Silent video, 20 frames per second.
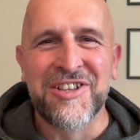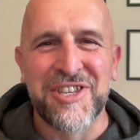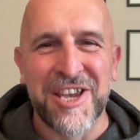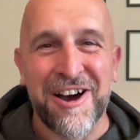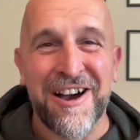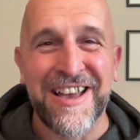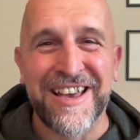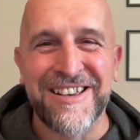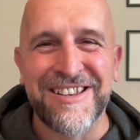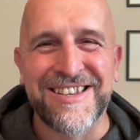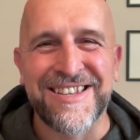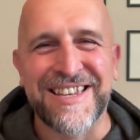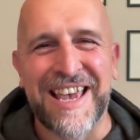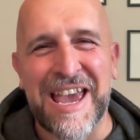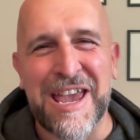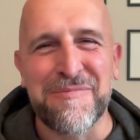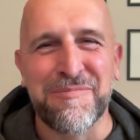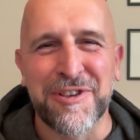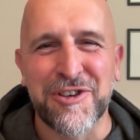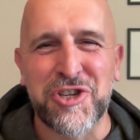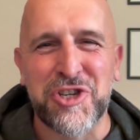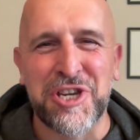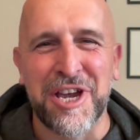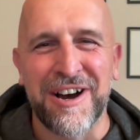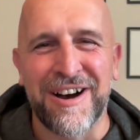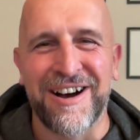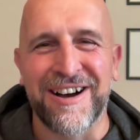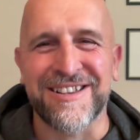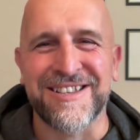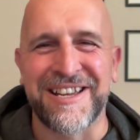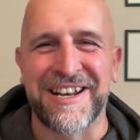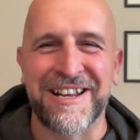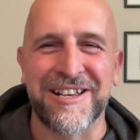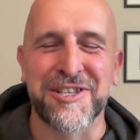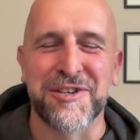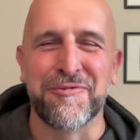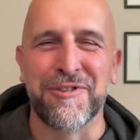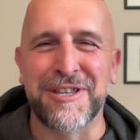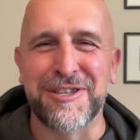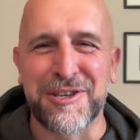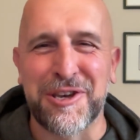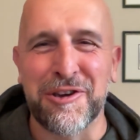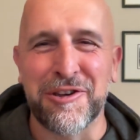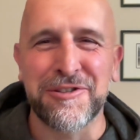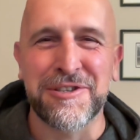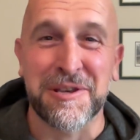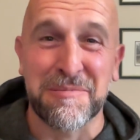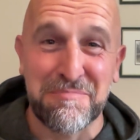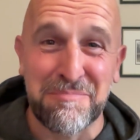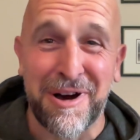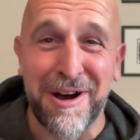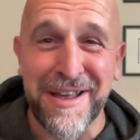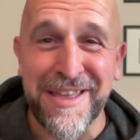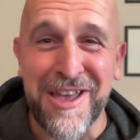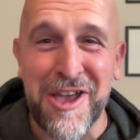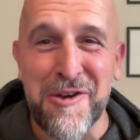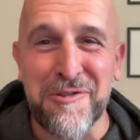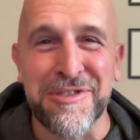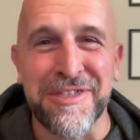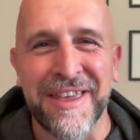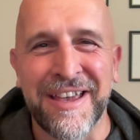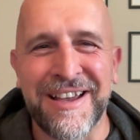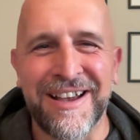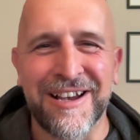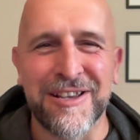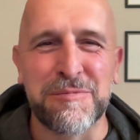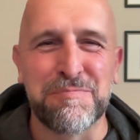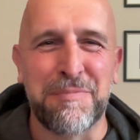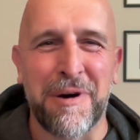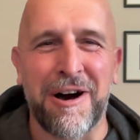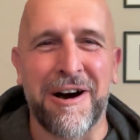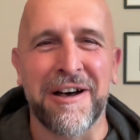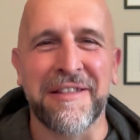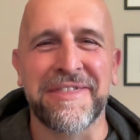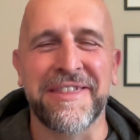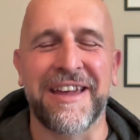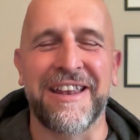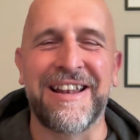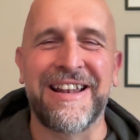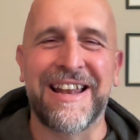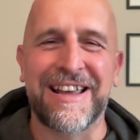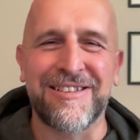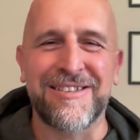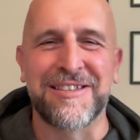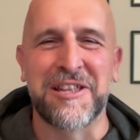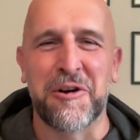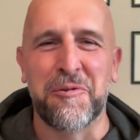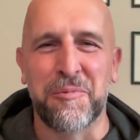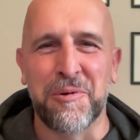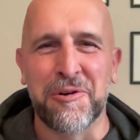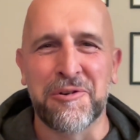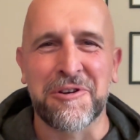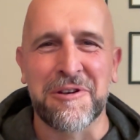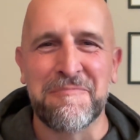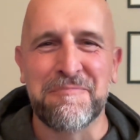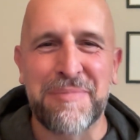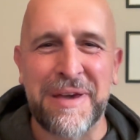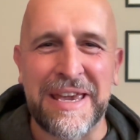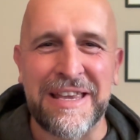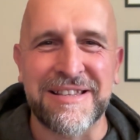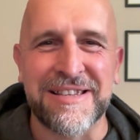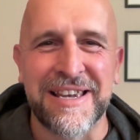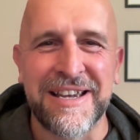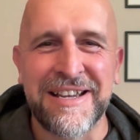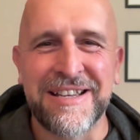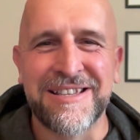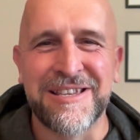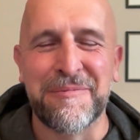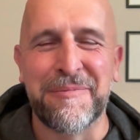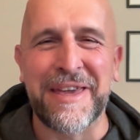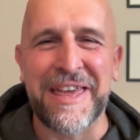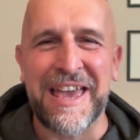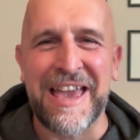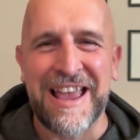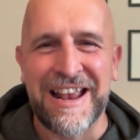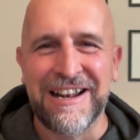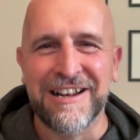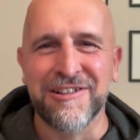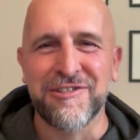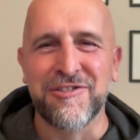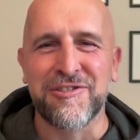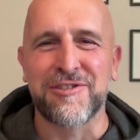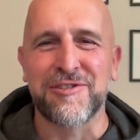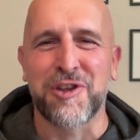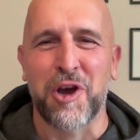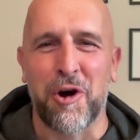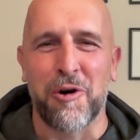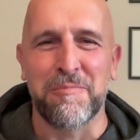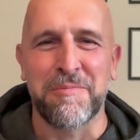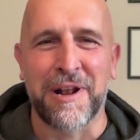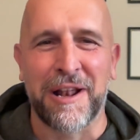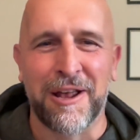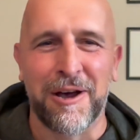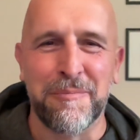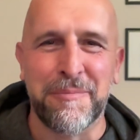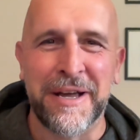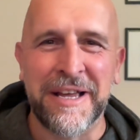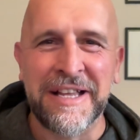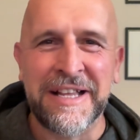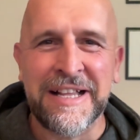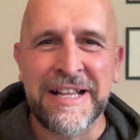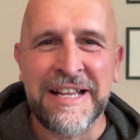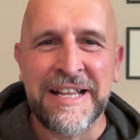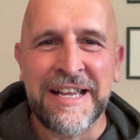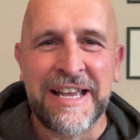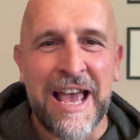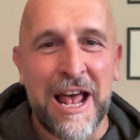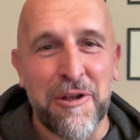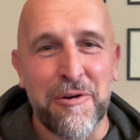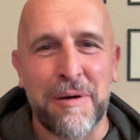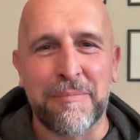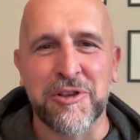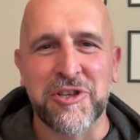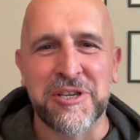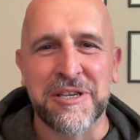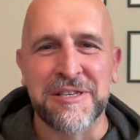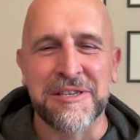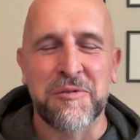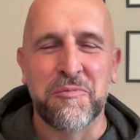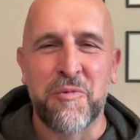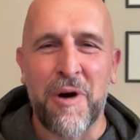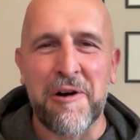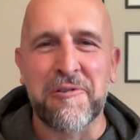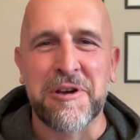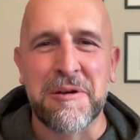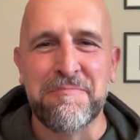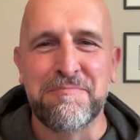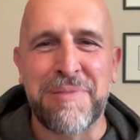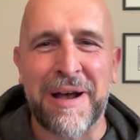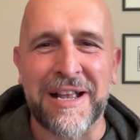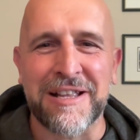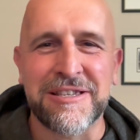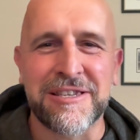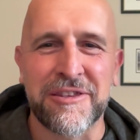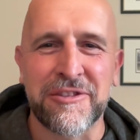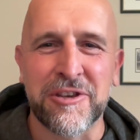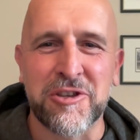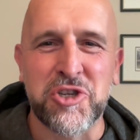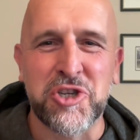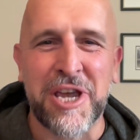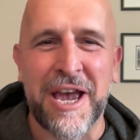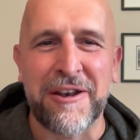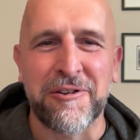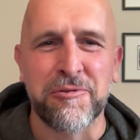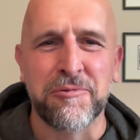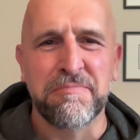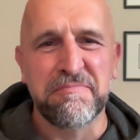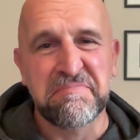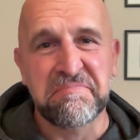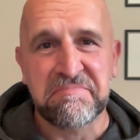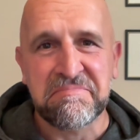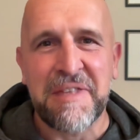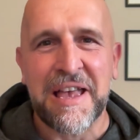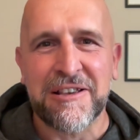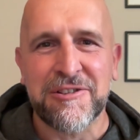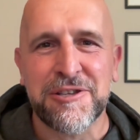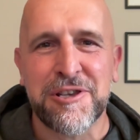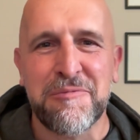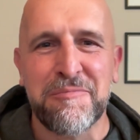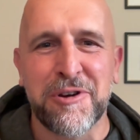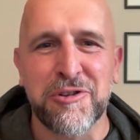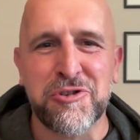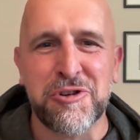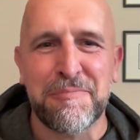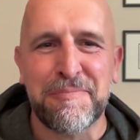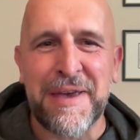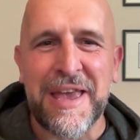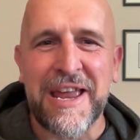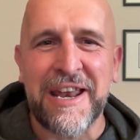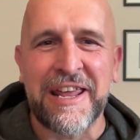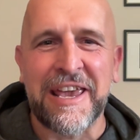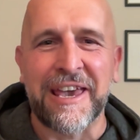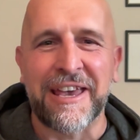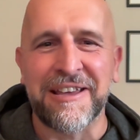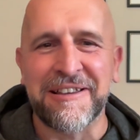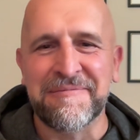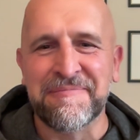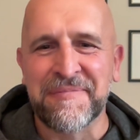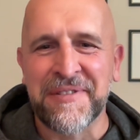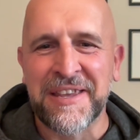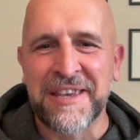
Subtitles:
Tigers tame the Sharks, and it's a return to my youth as Bath and Leicester will compete to be England's top club. Hello amateurs, welcome back to the channel. Thanks so much for being here.